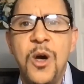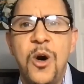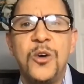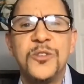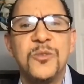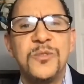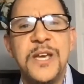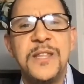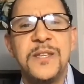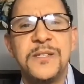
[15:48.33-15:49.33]
Also
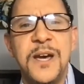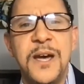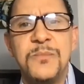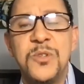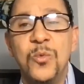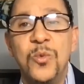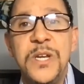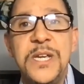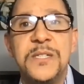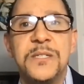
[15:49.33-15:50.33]
take the time to
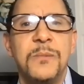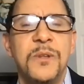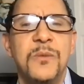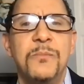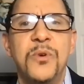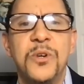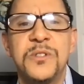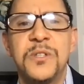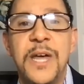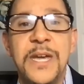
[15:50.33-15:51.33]
read some of the
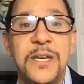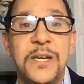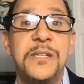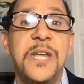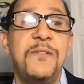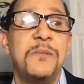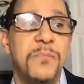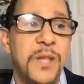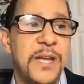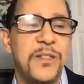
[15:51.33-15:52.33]
books like David
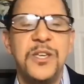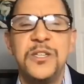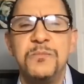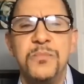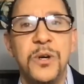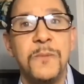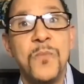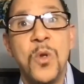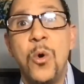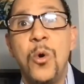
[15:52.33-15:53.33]
Blythe, his book,
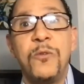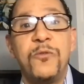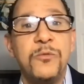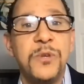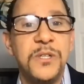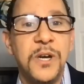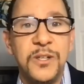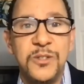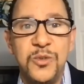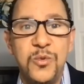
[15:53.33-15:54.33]
or Frederick
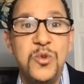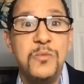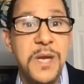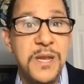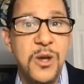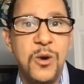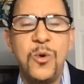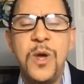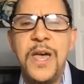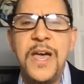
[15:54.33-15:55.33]
Douglass, who you may
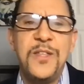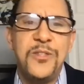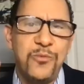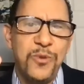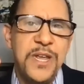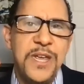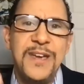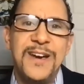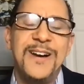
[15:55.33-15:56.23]
know had 3